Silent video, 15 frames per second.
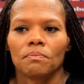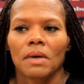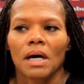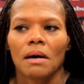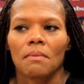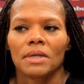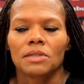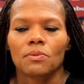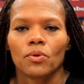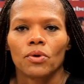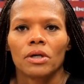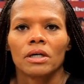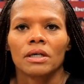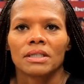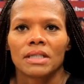much
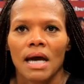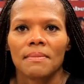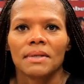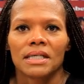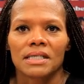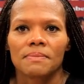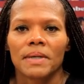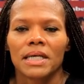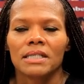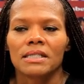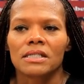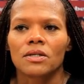more time and expense.